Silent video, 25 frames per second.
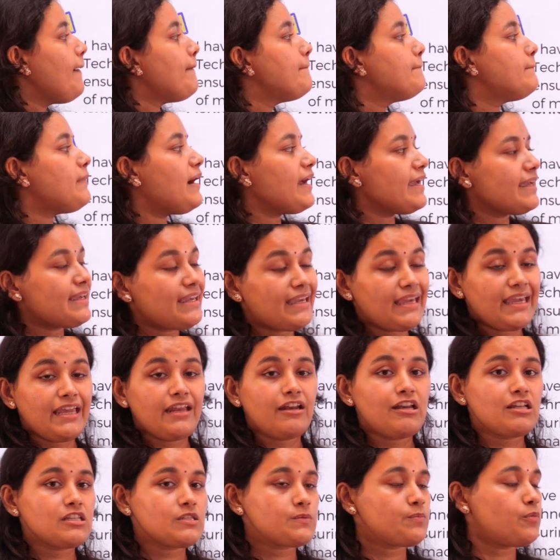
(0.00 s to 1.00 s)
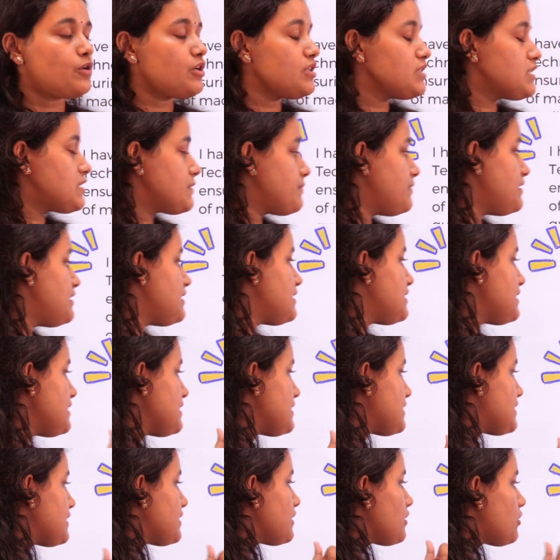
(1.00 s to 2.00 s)
My key
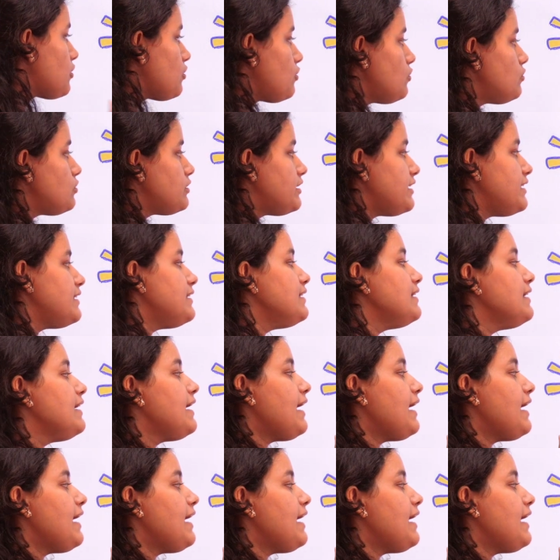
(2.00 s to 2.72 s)
responsibilities included